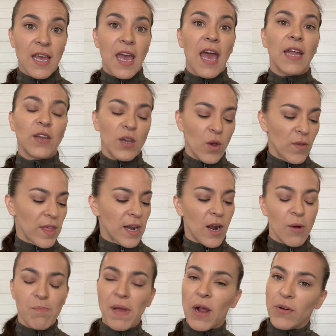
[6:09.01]
and know that our
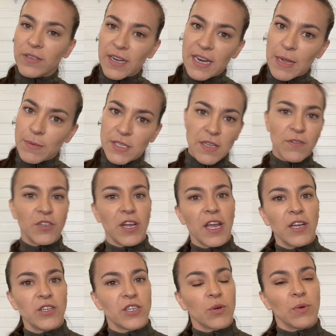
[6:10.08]
power dynamics have
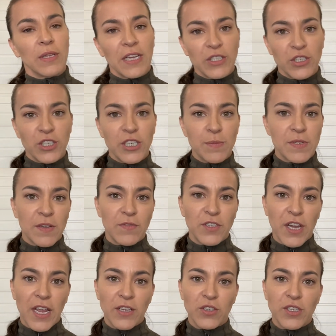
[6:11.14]
changed, our relationships have
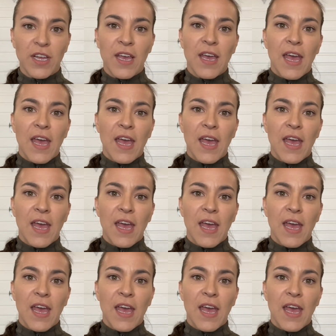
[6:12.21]
changed.